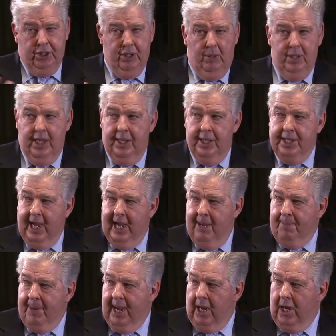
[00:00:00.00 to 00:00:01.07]
someone the other day
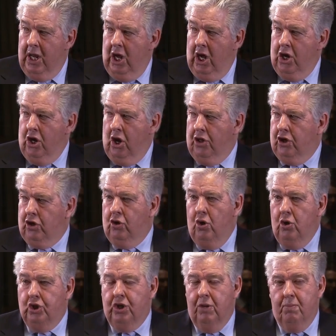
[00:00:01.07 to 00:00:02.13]
about, the
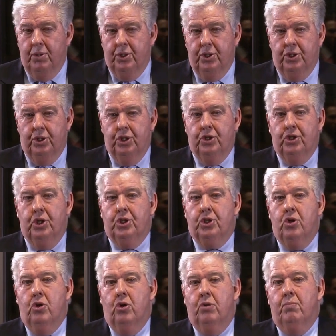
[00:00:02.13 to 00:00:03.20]
cruise ship business has just
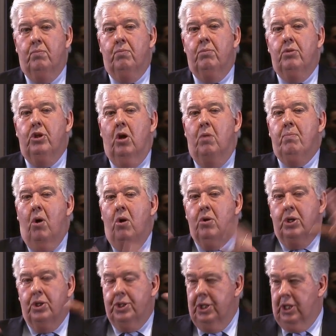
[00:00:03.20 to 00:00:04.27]
gone,
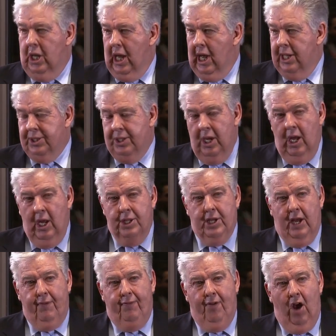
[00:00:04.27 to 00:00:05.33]
bonkers in the last,
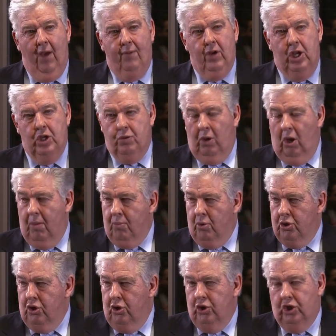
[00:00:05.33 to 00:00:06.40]
say, 5 years, with a lot more
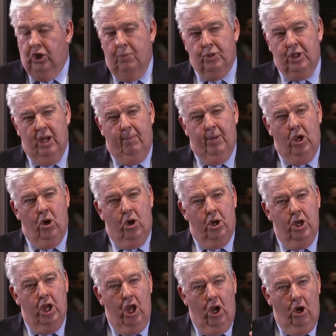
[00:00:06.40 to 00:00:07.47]
new ships coming
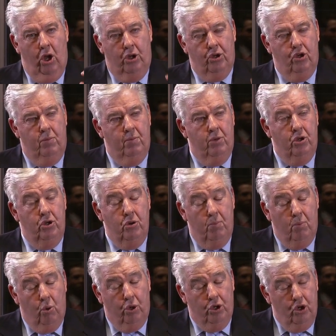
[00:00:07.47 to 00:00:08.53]
on, a lot
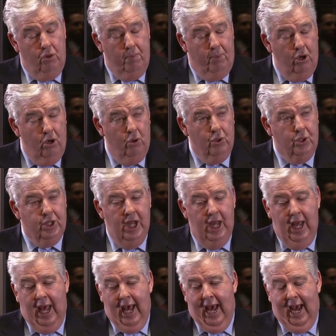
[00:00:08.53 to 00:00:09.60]
more new builds.
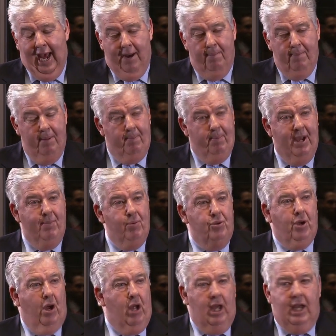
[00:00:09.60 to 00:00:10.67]
But people
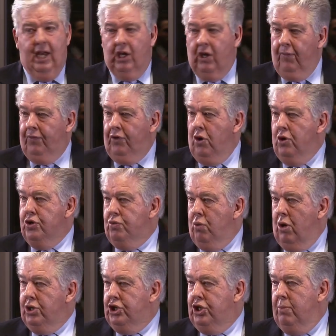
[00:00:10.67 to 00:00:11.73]
don't get confused,
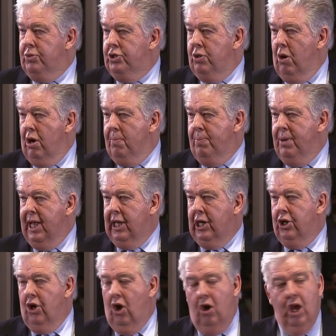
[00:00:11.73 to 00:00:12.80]
what ship should I pick,
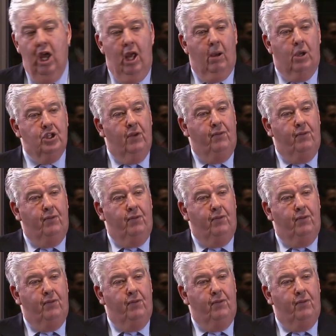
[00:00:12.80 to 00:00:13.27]
because